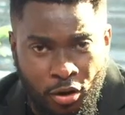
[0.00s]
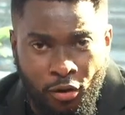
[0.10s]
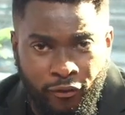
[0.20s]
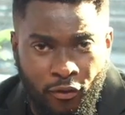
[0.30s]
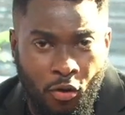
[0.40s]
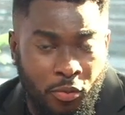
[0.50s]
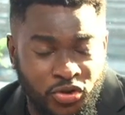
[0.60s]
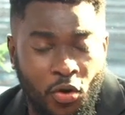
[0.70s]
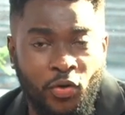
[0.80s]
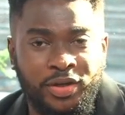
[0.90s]
off almost
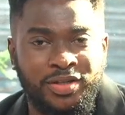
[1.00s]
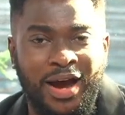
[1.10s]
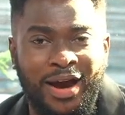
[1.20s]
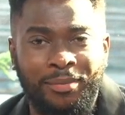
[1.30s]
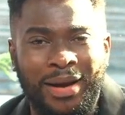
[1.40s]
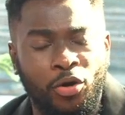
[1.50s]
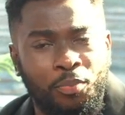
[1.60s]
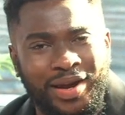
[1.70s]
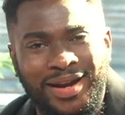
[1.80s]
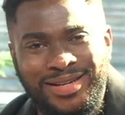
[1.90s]
all the time and not
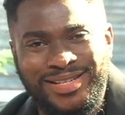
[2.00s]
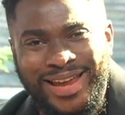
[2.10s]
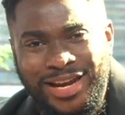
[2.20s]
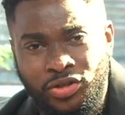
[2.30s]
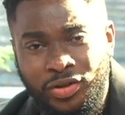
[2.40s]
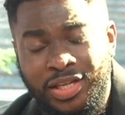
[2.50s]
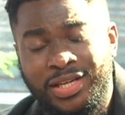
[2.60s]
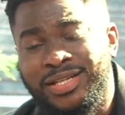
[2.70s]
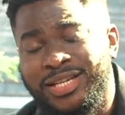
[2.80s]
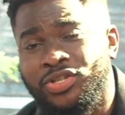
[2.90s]
paying attention, keen
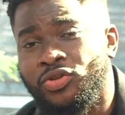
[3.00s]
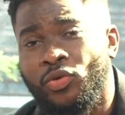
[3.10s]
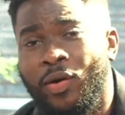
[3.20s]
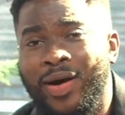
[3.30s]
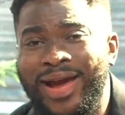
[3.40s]
attention to our